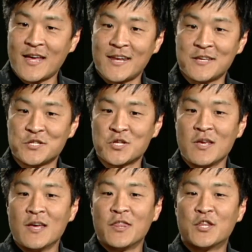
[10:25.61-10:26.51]
That is
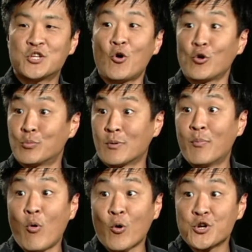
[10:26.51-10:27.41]
the total
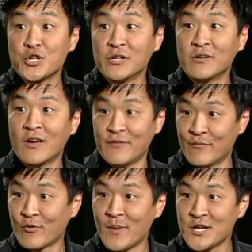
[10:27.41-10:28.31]
proportion of
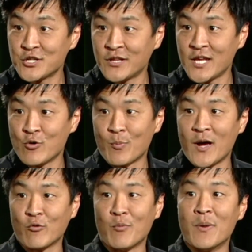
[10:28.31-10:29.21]
information that you
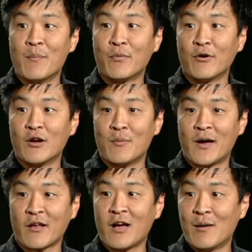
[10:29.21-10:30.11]
might remember
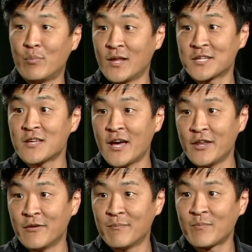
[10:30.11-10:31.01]
about a complex
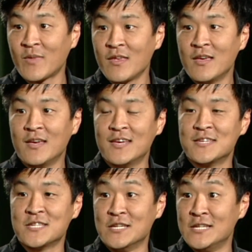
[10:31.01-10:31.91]
item
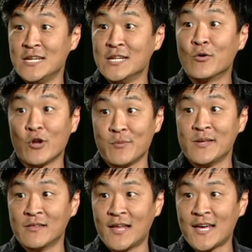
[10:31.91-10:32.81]
is indeed going to
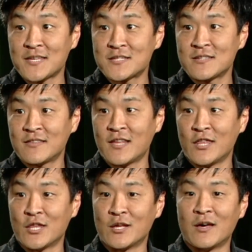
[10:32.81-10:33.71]
be less
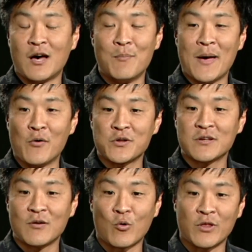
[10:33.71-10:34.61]
than the amount
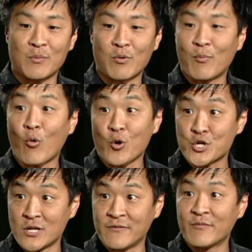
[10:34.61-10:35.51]
or the
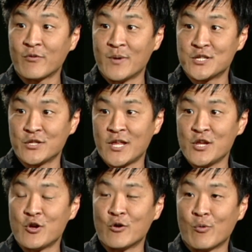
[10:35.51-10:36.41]
proportion of information that
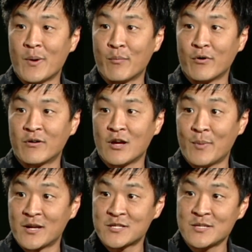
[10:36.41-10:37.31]
you can remember
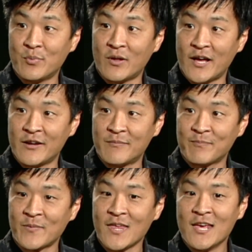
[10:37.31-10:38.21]
about a simple item.